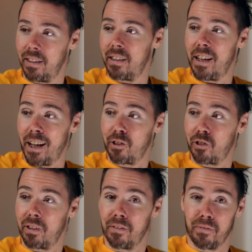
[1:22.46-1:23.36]

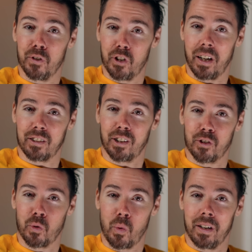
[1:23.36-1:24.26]
Yes. Fuji
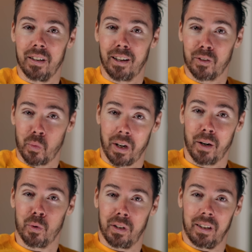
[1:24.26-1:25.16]
XS20, that's what I
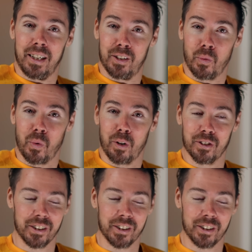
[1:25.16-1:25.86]
would lean towards.